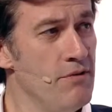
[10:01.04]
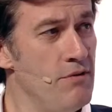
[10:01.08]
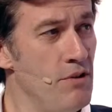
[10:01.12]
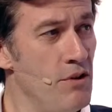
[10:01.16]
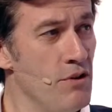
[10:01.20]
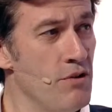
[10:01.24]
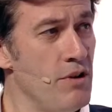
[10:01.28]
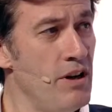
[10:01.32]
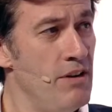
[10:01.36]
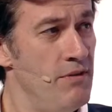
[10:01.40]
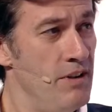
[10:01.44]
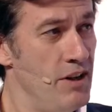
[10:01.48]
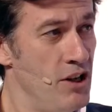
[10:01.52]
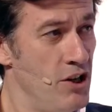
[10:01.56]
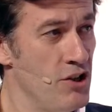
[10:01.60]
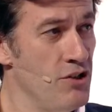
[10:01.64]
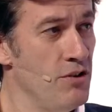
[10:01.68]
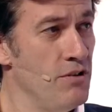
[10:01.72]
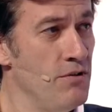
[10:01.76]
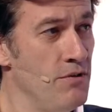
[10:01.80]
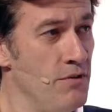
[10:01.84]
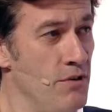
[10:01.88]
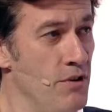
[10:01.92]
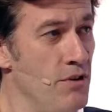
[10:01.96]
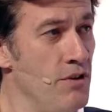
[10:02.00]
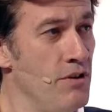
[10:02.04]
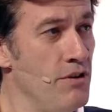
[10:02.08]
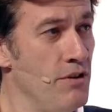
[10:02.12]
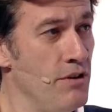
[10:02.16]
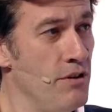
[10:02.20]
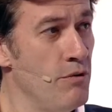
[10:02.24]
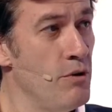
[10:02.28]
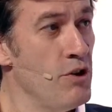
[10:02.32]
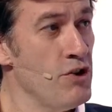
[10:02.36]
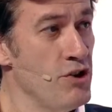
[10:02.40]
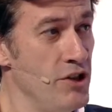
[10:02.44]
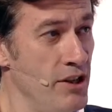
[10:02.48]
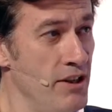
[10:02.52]
for qualification for
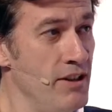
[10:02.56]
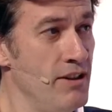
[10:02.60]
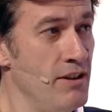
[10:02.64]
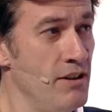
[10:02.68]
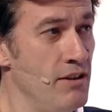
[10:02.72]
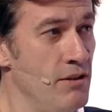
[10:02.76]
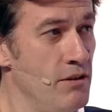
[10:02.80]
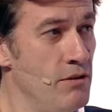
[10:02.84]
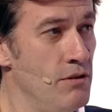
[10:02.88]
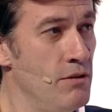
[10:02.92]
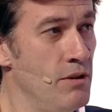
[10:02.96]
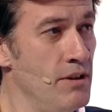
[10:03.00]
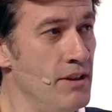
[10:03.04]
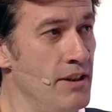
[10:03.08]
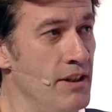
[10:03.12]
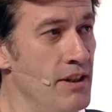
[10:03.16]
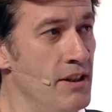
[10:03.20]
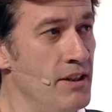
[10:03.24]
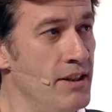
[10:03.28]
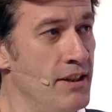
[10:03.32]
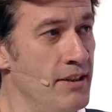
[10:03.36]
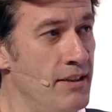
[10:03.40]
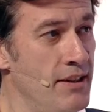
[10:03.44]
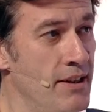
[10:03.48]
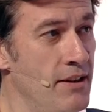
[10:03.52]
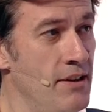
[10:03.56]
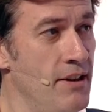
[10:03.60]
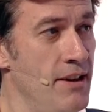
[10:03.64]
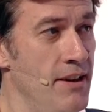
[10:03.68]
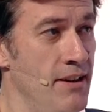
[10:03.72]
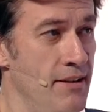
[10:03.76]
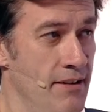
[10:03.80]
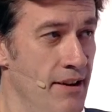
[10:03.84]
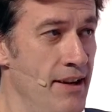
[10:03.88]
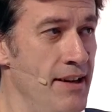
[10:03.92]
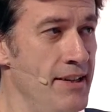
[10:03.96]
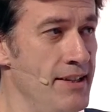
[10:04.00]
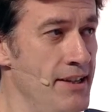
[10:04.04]
Russia,
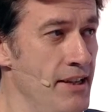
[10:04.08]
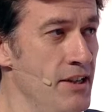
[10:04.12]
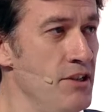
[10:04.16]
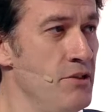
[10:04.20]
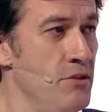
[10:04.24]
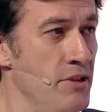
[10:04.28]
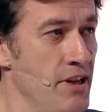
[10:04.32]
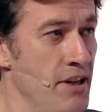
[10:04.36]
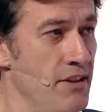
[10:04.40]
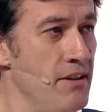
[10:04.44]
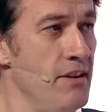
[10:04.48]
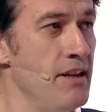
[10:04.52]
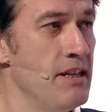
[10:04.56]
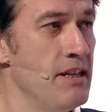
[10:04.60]
2018 to get the